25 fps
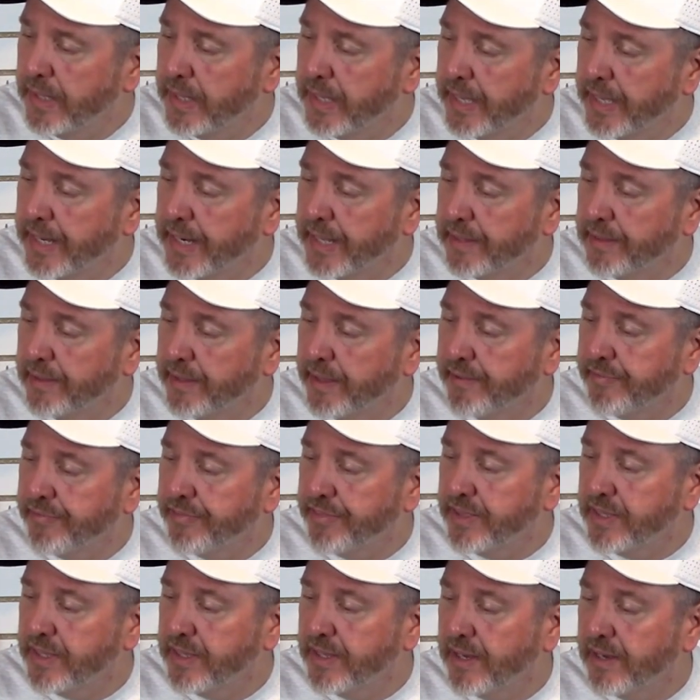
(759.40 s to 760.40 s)
And I left
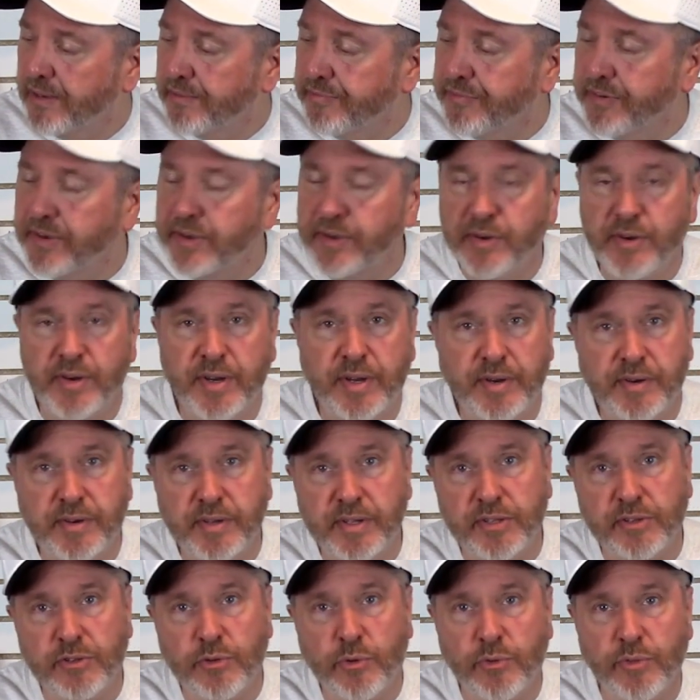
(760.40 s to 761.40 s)
the finger
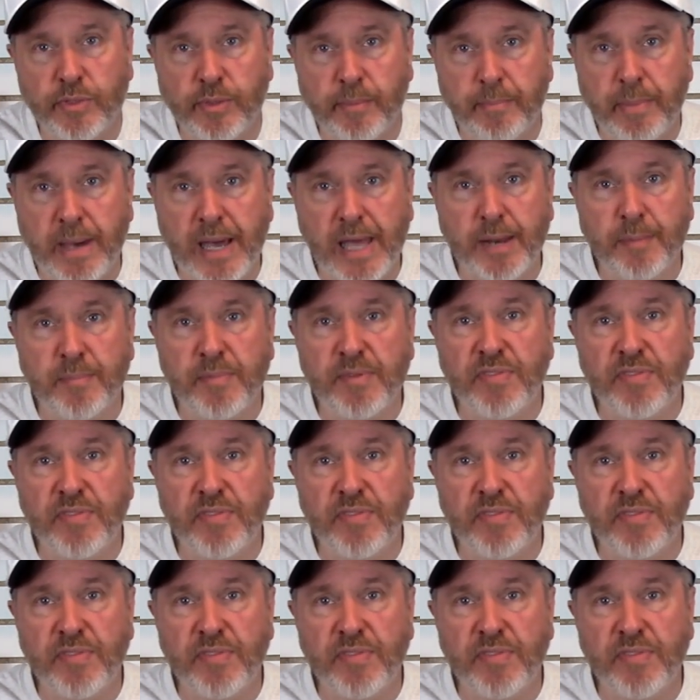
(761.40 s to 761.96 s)
area toward the bottom